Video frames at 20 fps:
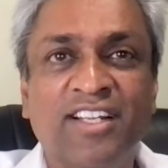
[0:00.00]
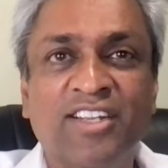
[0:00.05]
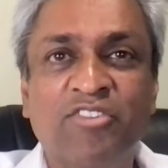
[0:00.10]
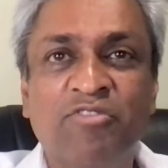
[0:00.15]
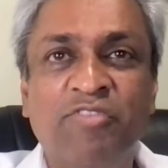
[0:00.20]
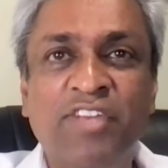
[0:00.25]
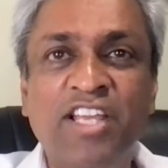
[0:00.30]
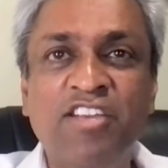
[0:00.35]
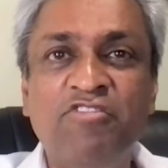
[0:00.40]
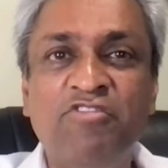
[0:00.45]

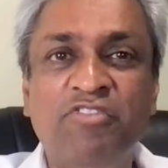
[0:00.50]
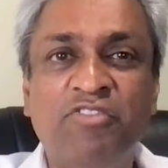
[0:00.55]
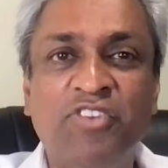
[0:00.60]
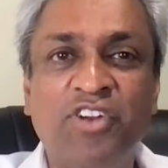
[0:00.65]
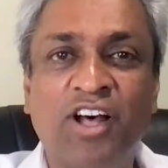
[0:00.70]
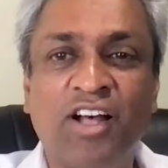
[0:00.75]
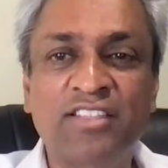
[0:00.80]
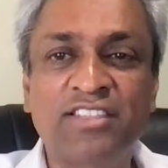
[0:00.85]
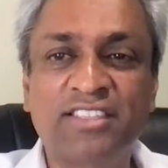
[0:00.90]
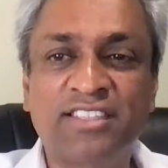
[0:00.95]
we've
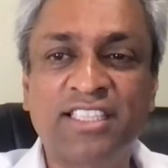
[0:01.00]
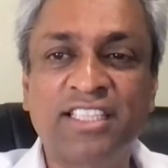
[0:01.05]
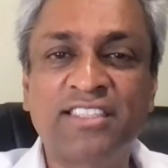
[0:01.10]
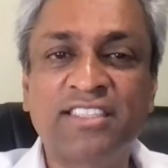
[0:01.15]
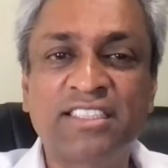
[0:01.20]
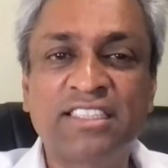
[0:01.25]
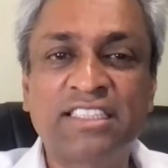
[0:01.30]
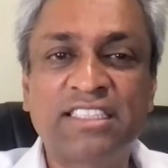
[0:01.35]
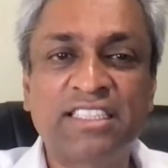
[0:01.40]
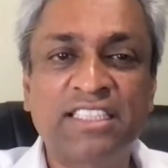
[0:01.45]
not
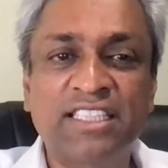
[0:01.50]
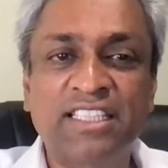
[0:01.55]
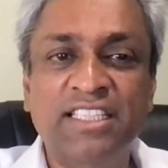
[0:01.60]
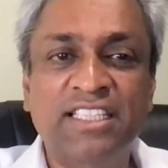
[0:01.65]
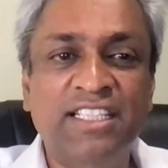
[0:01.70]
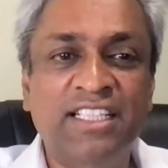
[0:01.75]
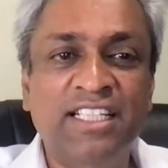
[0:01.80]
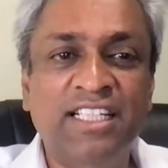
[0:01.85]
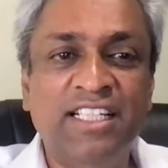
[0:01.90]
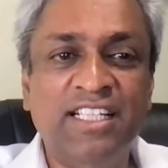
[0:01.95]
just
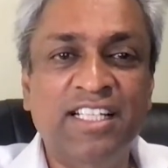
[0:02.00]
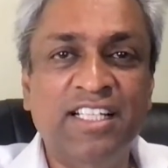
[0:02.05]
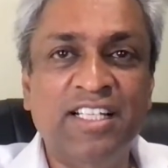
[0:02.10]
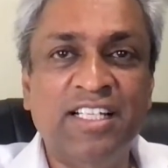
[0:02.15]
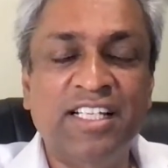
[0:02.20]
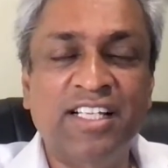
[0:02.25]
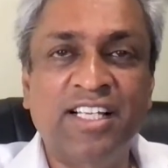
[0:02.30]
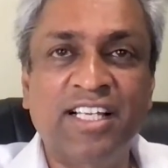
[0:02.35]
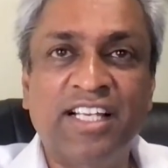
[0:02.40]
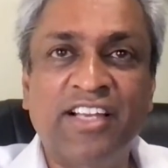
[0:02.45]

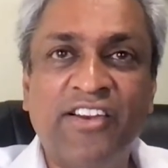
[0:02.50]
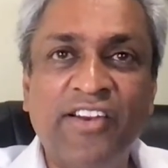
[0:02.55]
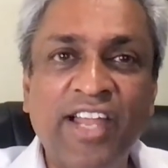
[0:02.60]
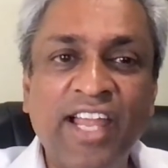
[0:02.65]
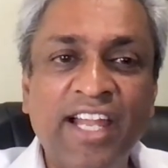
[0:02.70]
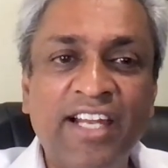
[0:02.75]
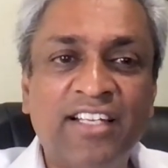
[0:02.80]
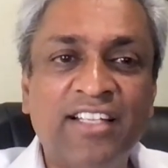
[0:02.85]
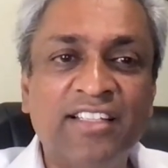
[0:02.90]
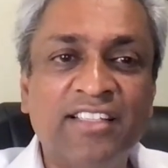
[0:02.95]

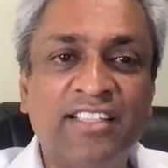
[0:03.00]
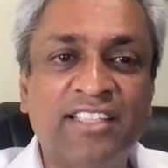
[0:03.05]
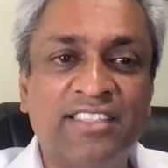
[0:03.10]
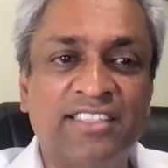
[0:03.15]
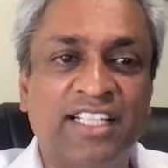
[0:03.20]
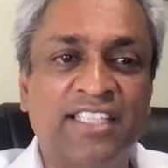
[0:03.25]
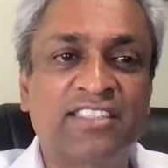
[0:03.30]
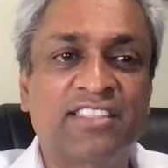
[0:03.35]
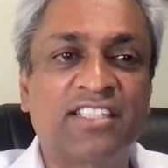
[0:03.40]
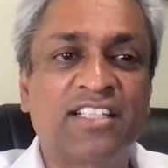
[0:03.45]
created
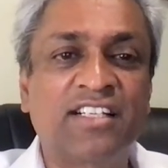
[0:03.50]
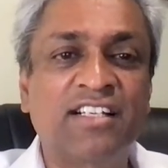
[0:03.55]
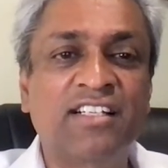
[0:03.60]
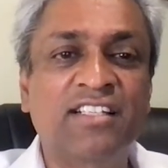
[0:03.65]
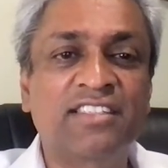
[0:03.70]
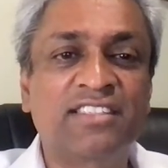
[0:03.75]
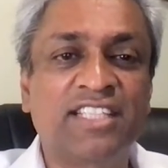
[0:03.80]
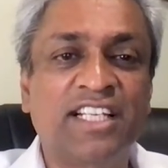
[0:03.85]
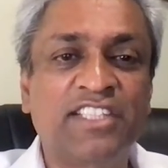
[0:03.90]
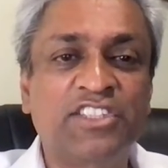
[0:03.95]
this
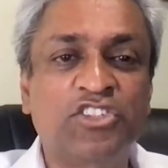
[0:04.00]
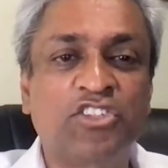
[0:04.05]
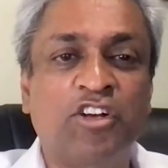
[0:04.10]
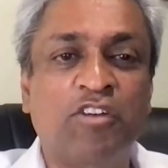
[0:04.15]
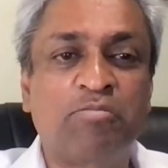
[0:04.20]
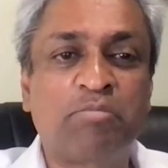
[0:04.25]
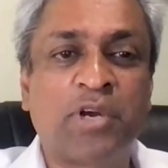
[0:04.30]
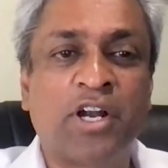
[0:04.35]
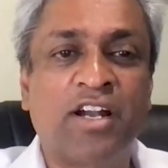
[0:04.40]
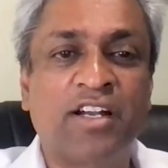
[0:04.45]
externalization
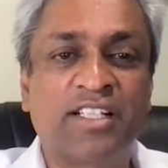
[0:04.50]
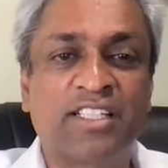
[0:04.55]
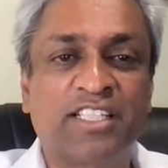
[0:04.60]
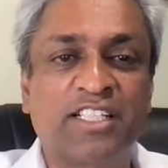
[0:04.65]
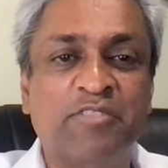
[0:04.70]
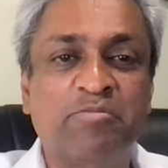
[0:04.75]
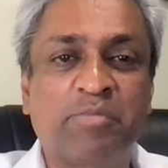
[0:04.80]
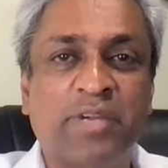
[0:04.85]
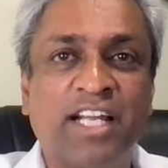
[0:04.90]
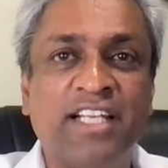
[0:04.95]
of product
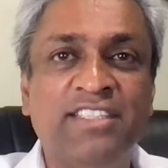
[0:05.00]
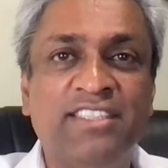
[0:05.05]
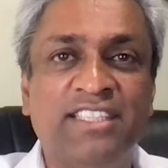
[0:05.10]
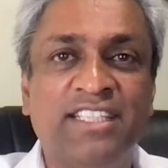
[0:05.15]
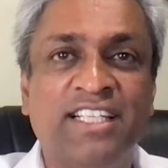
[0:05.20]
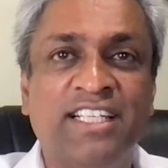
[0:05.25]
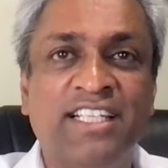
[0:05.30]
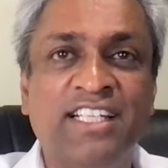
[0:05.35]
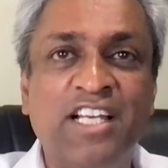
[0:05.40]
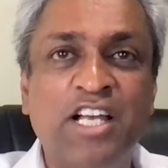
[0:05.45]
and
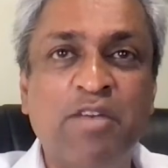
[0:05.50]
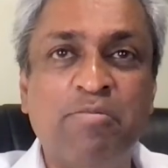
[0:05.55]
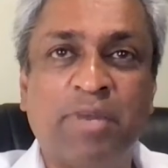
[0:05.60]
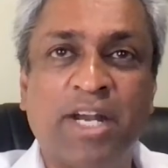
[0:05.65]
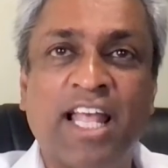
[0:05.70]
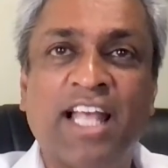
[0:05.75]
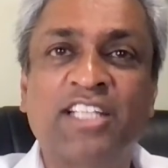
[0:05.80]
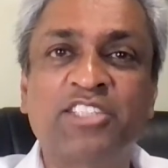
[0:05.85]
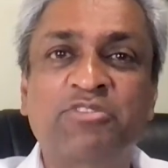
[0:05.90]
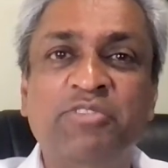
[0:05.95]
pricing,
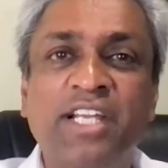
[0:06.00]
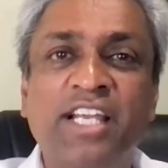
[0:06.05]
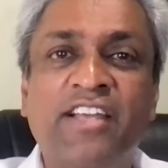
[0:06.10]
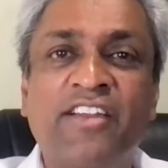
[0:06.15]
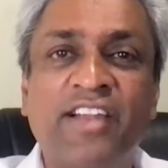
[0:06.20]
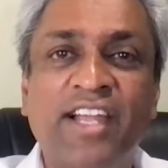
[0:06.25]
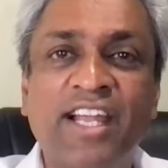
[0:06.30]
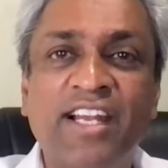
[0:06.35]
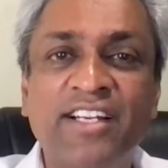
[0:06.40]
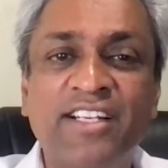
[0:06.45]
but as we
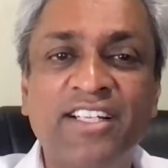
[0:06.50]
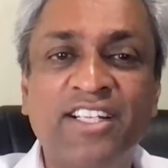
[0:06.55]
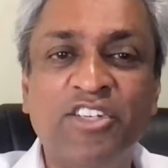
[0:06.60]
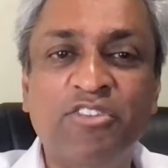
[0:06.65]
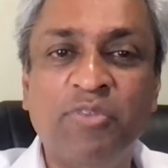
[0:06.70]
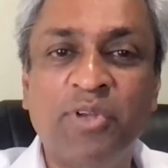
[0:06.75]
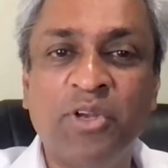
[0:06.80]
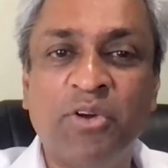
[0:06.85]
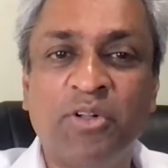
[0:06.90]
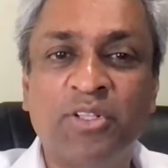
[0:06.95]
created
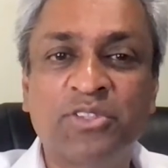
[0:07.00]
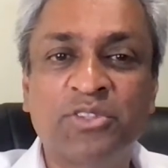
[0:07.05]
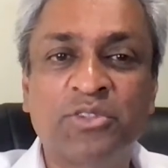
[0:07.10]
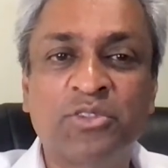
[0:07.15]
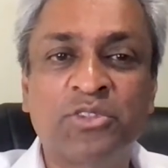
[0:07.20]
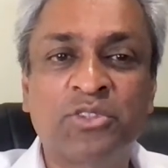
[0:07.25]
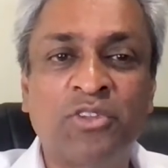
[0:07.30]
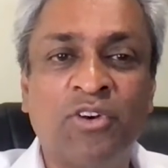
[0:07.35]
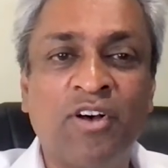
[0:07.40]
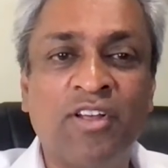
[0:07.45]
it, we also
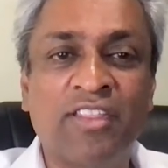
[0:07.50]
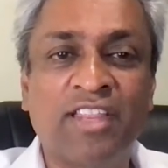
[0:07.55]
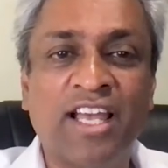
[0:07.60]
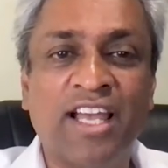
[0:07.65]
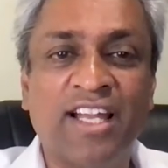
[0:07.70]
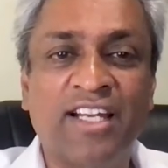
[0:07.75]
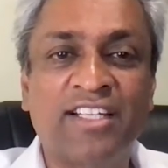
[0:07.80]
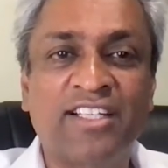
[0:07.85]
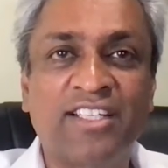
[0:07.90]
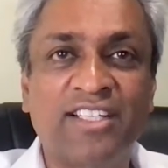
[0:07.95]
saw
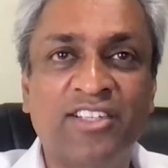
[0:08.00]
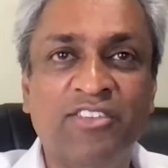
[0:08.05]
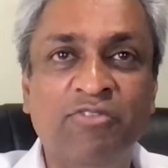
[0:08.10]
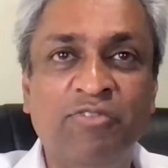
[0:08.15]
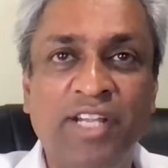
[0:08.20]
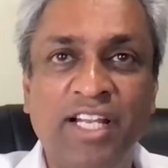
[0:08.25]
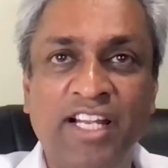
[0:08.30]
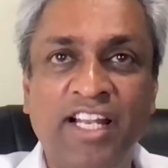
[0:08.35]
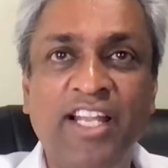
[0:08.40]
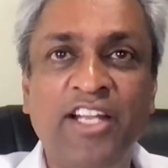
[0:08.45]
that
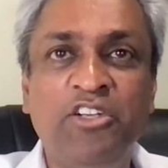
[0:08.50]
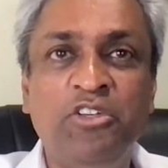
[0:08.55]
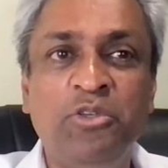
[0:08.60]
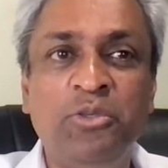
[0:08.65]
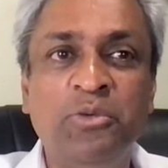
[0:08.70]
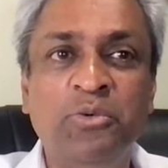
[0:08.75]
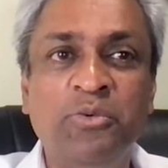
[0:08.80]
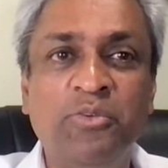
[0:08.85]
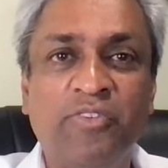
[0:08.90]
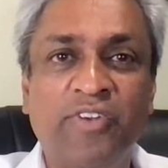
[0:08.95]
we need
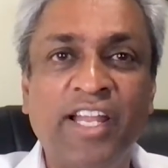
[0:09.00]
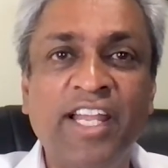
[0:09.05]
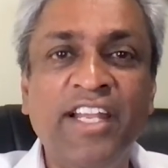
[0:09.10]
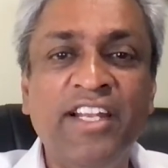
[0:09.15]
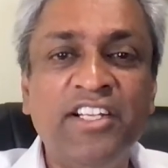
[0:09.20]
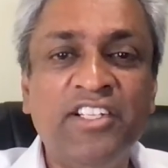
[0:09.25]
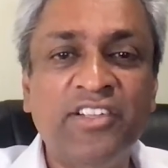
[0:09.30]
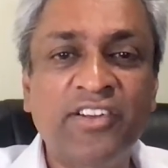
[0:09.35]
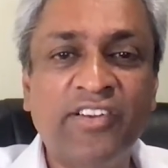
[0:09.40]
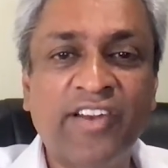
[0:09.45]
to
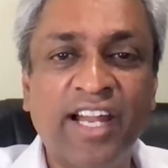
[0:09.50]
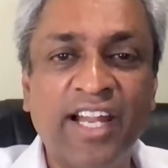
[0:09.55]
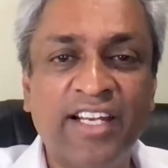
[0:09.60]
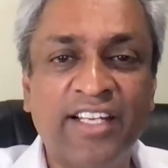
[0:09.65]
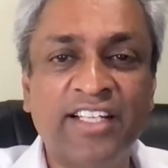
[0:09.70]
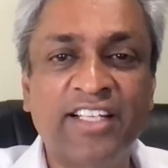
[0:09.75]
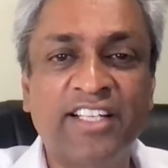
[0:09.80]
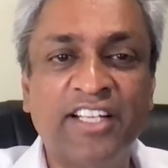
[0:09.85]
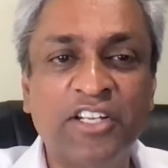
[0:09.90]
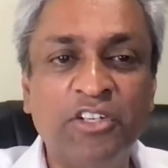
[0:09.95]

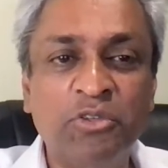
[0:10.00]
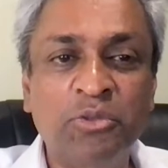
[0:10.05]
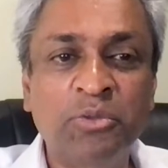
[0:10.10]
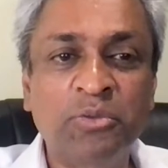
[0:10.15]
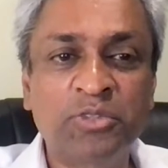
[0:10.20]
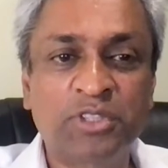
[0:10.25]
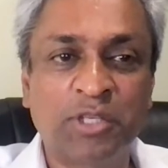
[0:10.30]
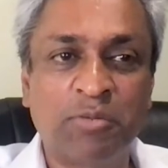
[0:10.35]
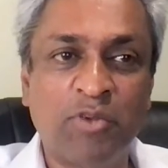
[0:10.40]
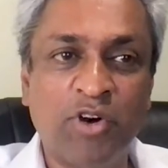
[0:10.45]
reintegrate it
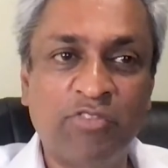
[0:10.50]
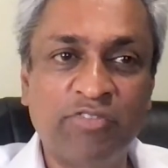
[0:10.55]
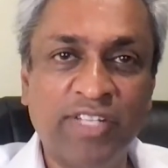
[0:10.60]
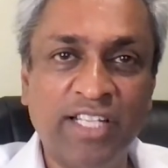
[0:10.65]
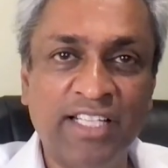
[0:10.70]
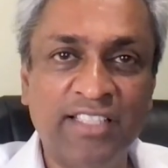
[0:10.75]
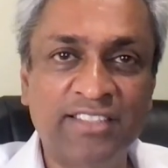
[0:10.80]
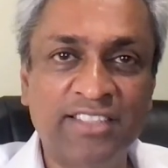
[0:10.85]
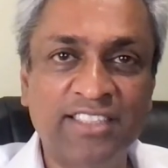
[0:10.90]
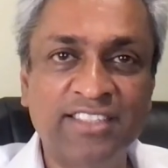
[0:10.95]
into some of
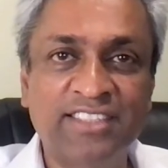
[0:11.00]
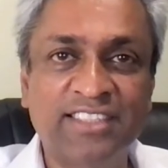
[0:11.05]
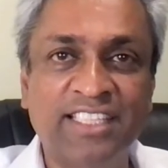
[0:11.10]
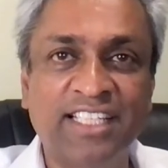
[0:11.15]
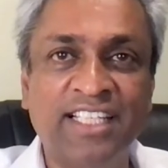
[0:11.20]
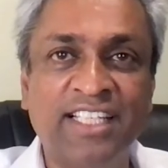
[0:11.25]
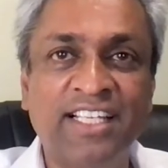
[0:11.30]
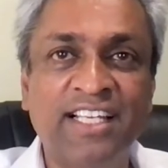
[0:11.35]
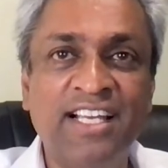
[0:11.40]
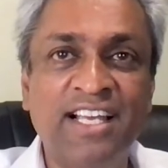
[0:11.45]
the
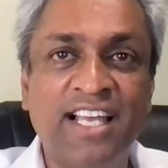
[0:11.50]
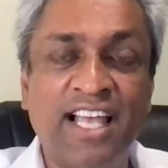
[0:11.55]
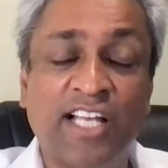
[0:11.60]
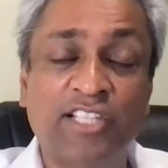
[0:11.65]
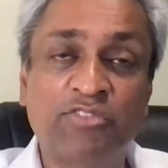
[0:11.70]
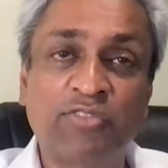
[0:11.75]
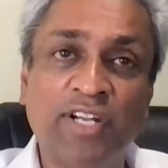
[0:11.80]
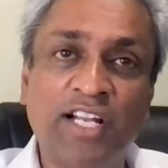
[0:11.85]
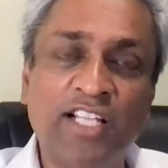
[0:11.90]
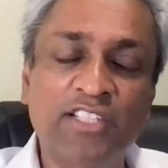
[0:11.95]
existing
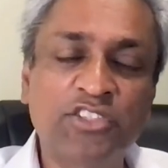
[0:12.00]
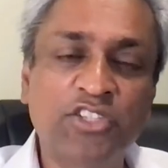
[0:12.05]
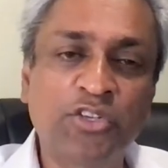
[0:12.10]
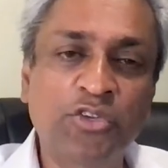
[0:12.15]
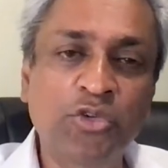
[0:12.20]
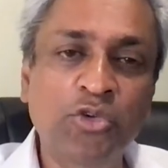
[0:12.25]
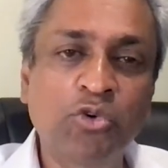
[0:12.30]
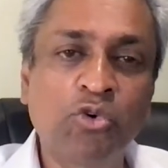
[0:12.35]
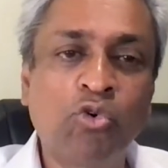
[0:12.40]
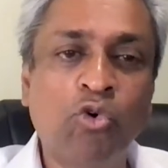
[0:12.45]
as well as the
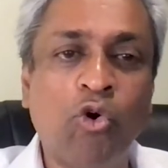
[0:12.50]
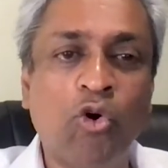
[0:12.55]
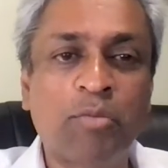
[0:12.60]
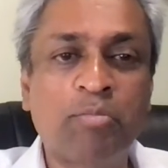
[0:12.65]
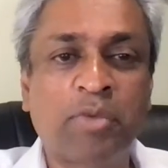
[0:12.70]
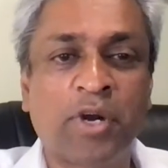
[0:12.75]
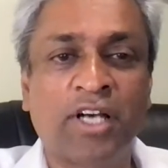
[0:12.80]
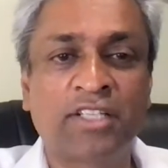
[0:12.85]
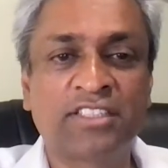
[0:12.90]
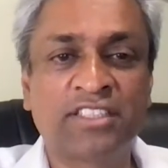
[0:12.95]
new core
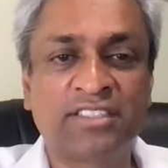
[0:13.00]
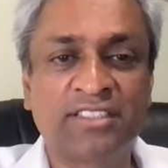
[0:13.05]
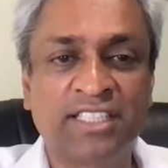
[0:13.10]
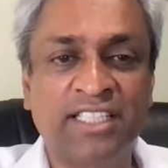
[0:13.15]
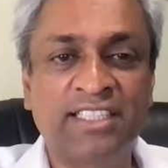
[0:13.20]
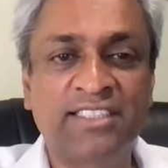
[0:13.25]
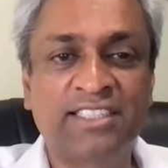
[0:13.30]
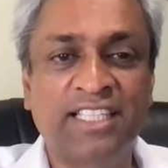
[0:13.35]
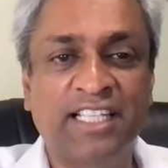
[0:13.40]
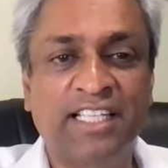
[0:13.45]

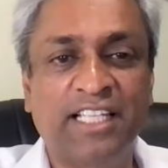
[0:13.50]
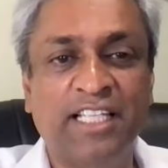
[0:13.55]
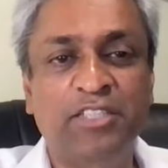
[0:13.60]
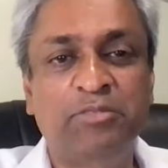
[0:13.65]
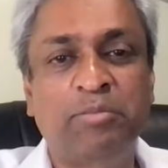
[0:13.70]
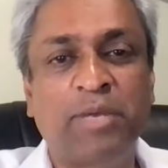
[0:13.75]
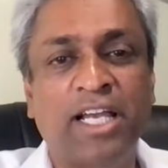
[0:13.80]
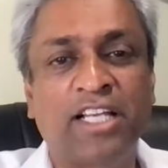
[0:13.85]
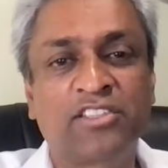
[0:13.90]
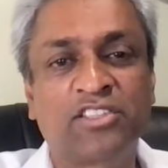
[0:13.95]
processes that
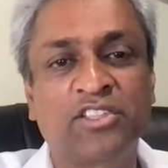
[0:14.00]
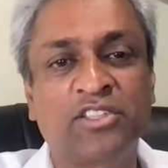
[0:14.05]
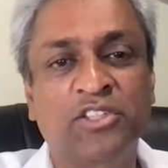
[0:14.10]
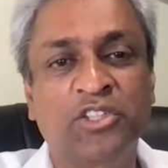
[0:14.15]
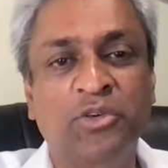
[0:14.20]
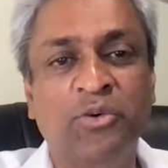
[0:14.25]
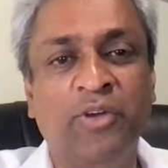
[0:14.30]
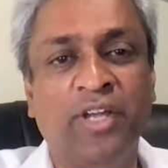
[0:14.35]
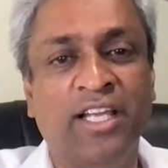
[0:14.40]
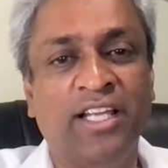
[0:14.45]
these banks are
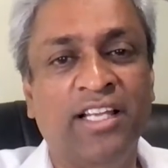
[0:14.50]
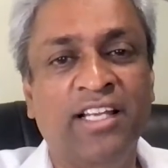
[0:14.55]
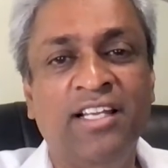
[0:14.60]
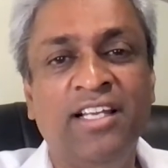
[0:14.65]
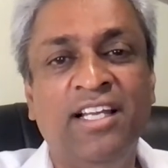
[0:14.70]
doing.